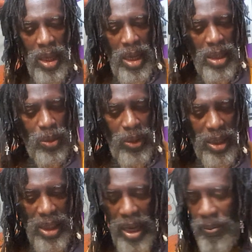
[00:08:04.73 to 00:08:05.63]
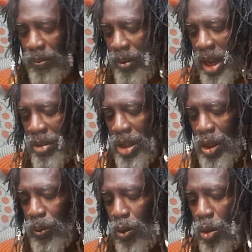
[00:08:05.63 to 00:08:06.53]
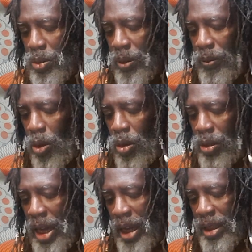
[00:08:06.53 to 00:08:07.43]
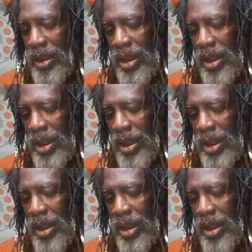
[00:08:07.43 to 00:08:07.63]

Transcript: As we're saying, various forms of ORGONITE.